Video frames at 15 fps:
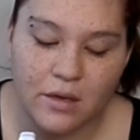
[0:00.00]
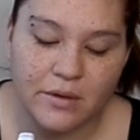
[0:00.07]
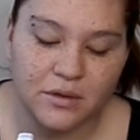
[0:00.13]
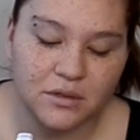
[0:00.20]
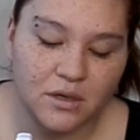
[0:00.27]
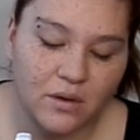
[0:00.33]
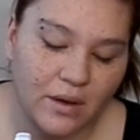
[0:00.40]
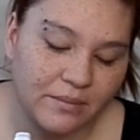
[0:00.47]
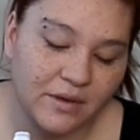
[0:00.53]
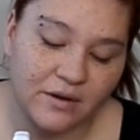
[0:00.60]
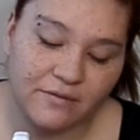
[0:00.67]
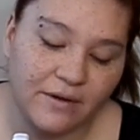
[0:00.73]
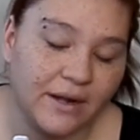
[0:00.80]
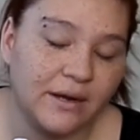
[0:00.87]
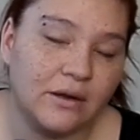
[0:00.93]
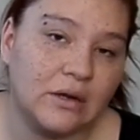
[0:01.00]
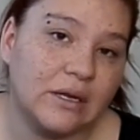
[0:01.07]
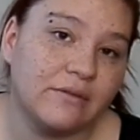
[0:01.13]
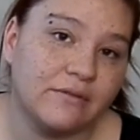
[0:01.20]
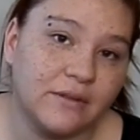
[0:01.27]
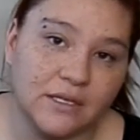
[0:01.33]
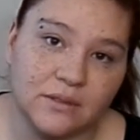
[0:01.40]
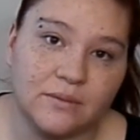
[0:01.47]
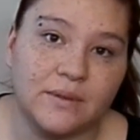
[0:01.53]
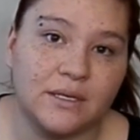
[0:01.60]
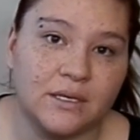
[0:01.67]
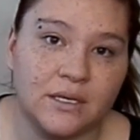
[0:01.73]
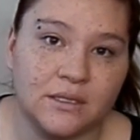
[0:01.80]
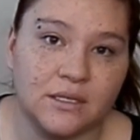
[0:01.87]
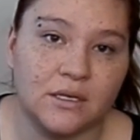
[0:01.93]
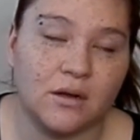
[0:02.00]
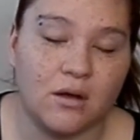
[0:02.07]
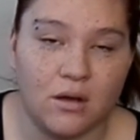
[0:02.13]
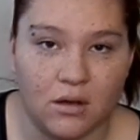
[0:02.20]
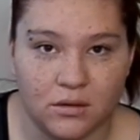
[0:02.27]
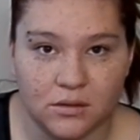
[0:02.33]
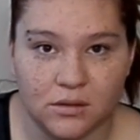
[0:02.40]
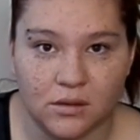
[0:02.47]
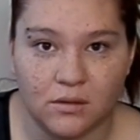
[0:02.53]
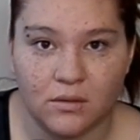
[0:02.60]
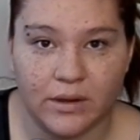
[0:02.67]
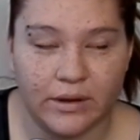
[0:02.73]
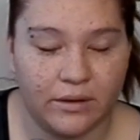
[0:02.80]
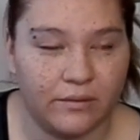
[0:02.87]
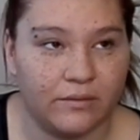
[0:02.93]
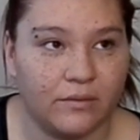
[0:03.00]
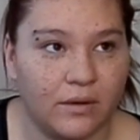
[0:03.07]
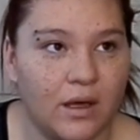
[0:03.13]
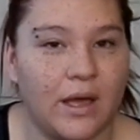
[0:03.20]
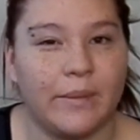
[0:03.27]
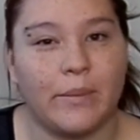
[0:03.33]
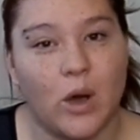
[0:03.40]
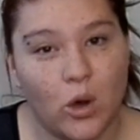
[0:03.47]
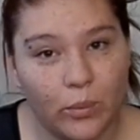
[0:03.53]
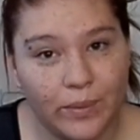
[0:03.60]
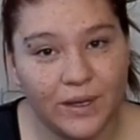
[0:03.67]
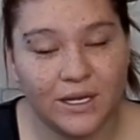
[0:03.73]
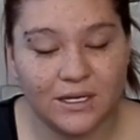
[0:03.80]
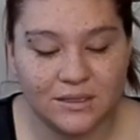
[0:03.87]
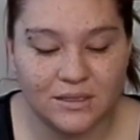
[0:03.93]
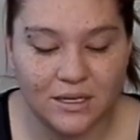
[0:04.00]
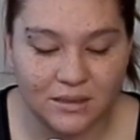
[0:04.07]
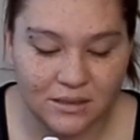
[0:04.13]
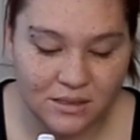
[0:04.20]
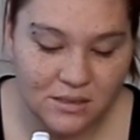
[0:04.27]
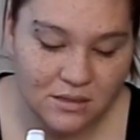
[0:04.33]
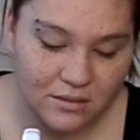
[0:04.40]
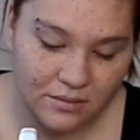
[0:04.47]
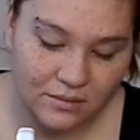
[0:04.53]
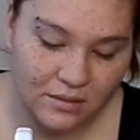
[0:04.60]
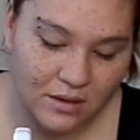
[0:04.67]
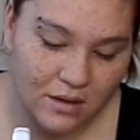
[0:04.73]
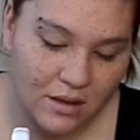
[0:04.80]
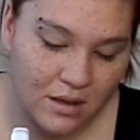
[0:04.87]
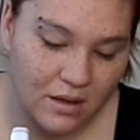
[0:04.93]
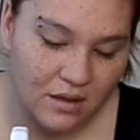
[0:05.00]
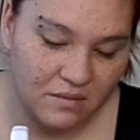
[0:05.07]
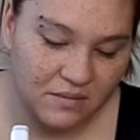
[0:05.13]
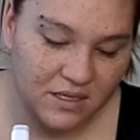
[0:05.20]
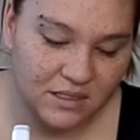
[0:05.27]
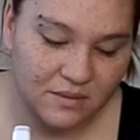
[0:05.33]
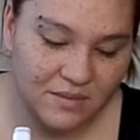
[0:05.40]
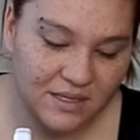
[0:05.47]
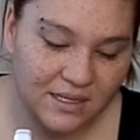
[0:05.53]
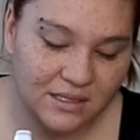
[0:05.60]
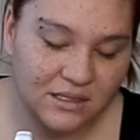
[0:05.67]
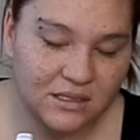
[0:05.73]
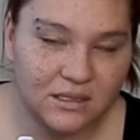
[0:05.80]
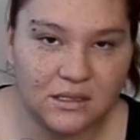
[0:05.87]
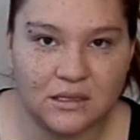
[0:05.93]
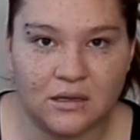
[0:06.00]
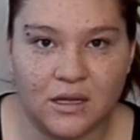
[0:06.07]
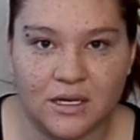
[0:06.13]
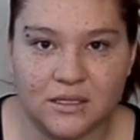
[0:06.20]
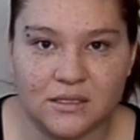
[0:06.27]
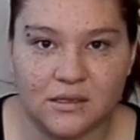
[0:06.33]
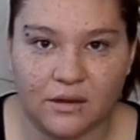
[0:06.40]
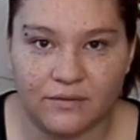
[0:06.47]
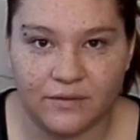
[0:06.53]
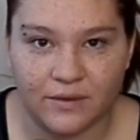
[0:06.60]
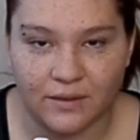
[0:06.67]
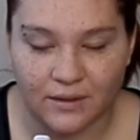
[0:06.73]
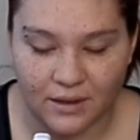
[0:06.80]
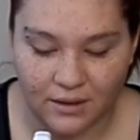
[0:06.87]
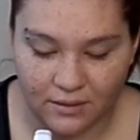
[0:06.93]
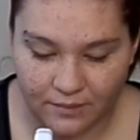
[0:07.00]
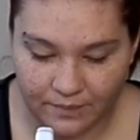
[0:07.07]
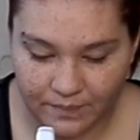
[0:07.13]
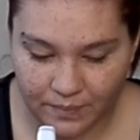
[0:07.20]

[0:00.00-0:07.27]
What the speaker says: So I'm going to find out if this one does it also, and I'm hoping it doesn't, because I mean that's still a lot of stuff in there.